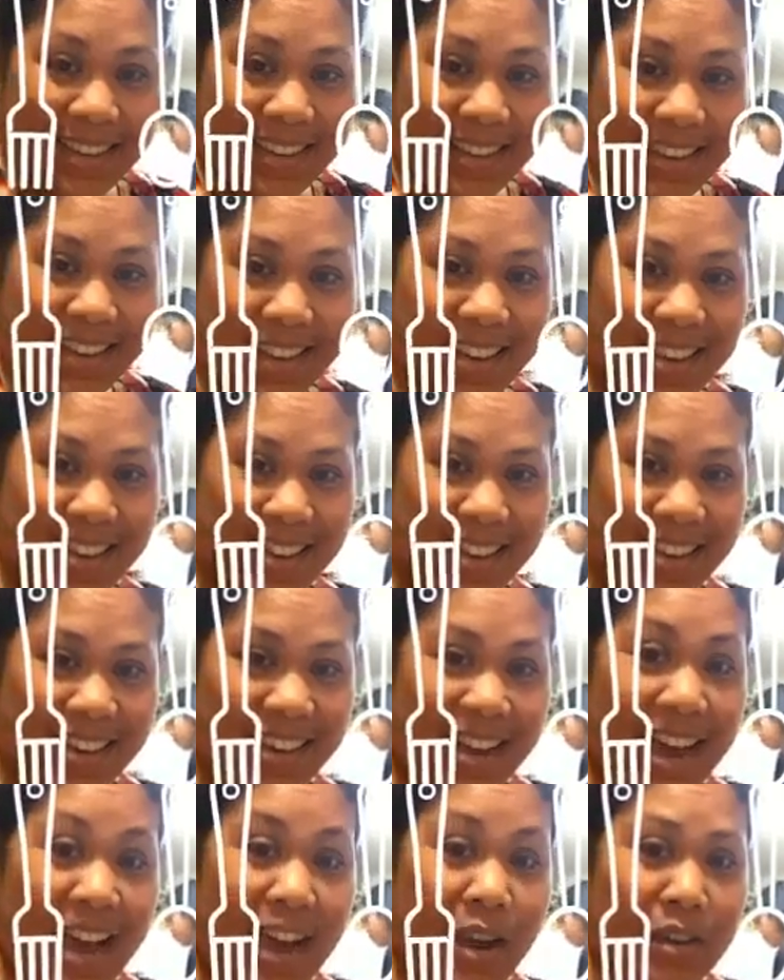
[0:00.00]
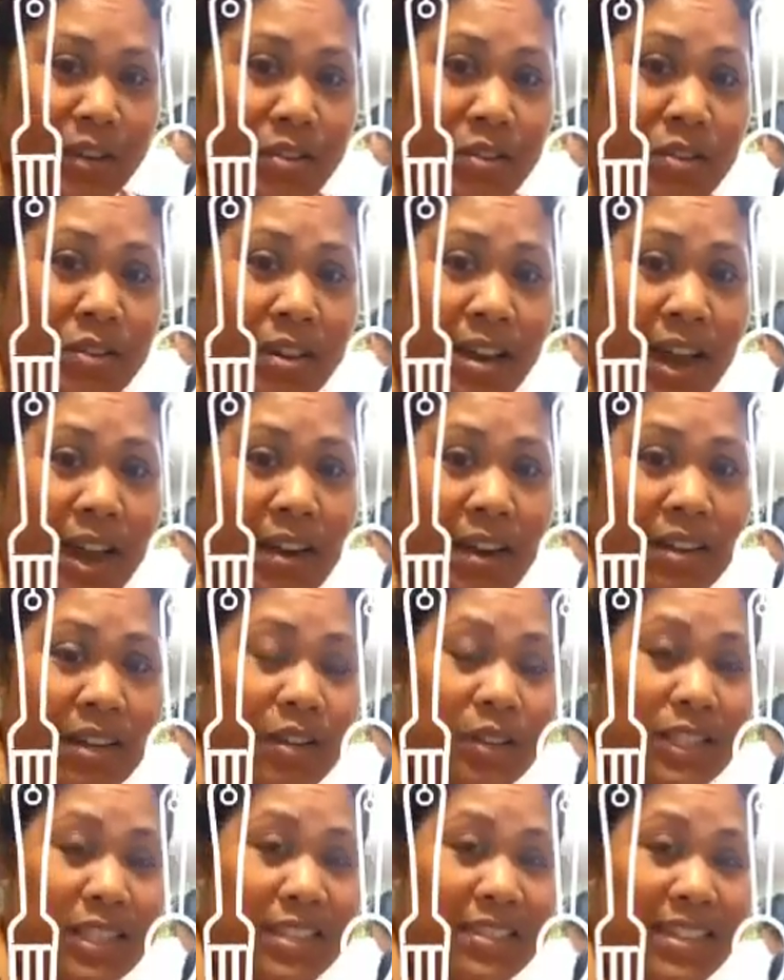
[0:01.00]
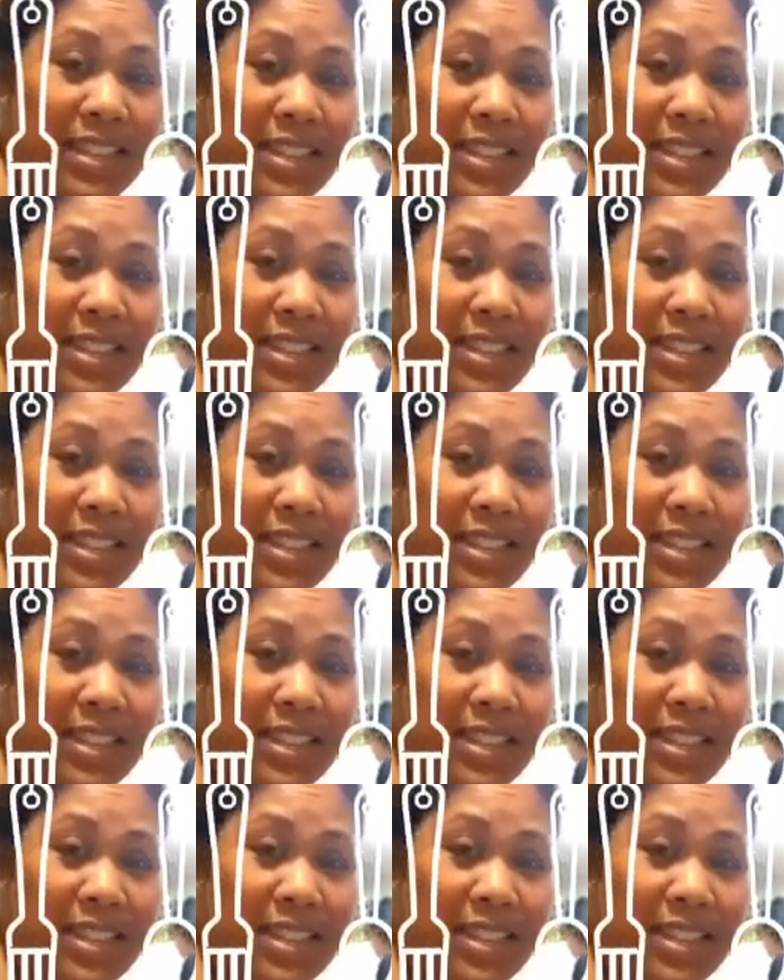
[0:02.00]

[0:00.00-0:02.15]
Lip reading: Are you still in